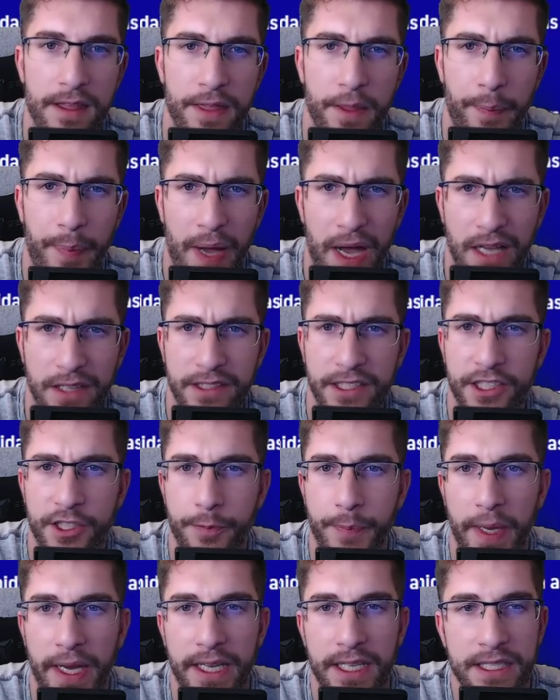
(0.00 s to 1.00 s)
the passing
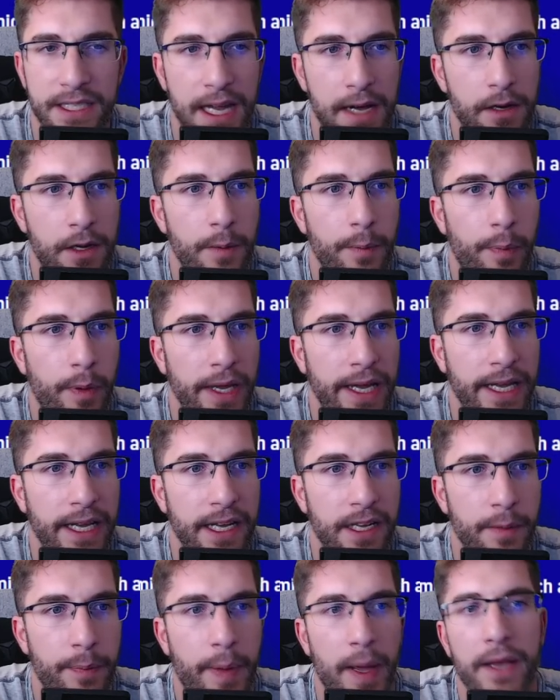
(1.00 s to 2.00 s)
speed is now
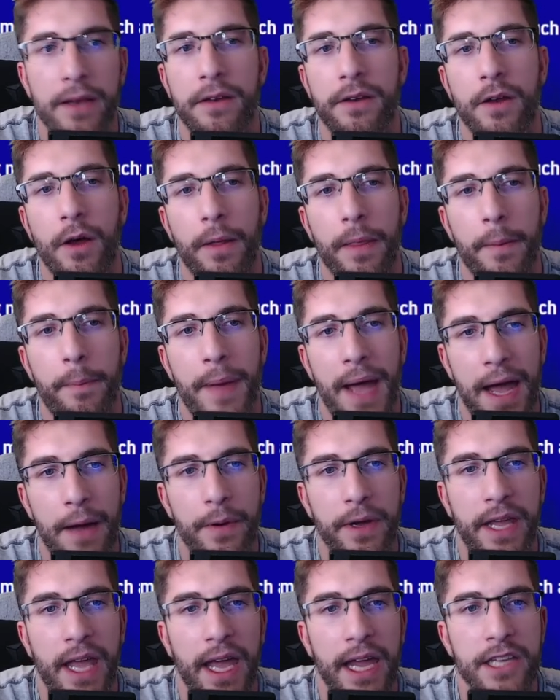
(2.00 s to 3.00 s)
completely dependent on the
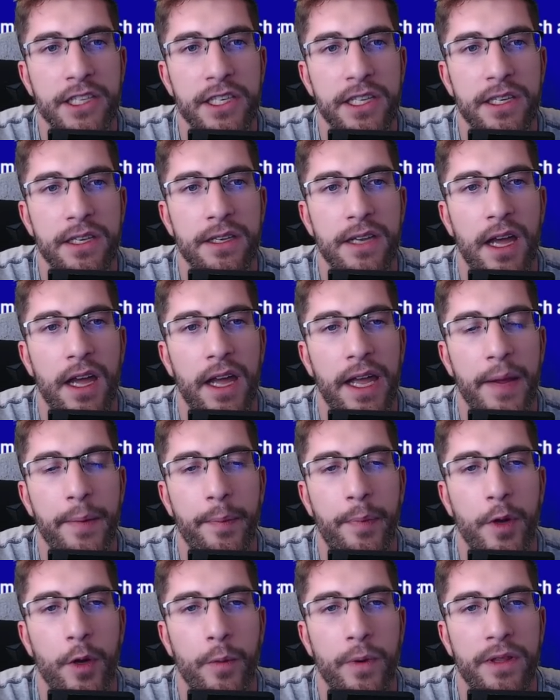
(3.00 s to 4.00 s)
power gauge
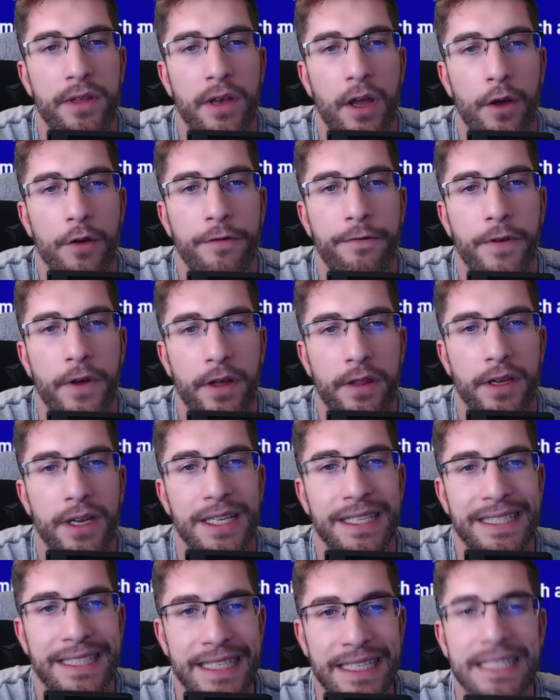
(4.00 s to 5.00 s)
input with no further
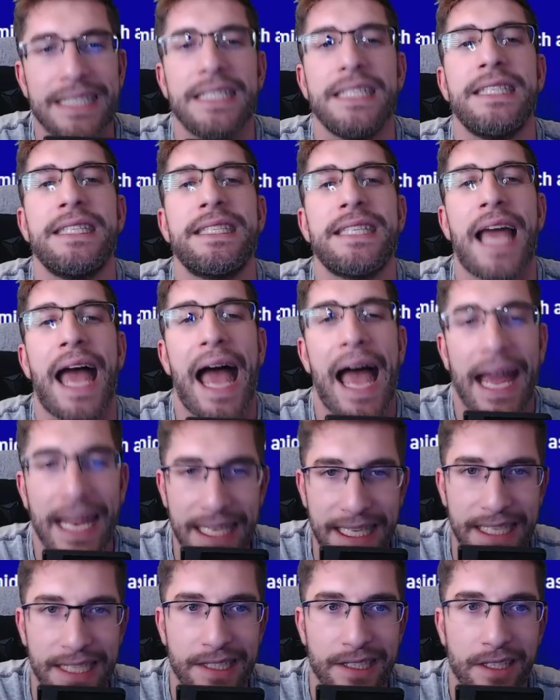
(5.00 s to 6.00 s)
assistance
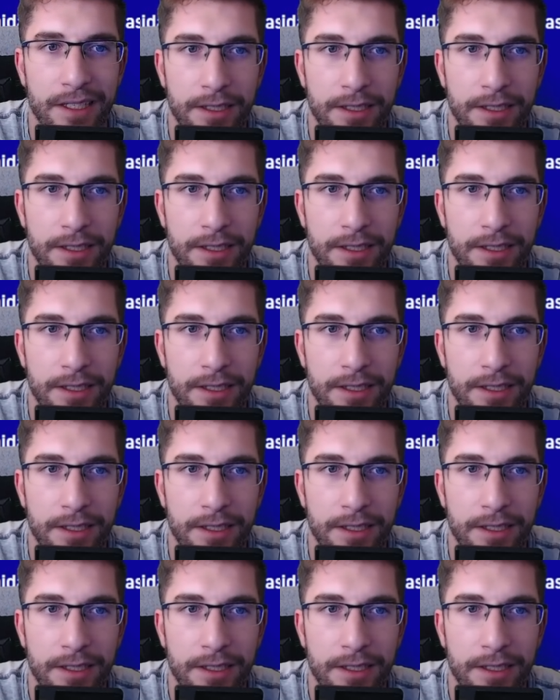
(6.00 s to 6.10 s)
added.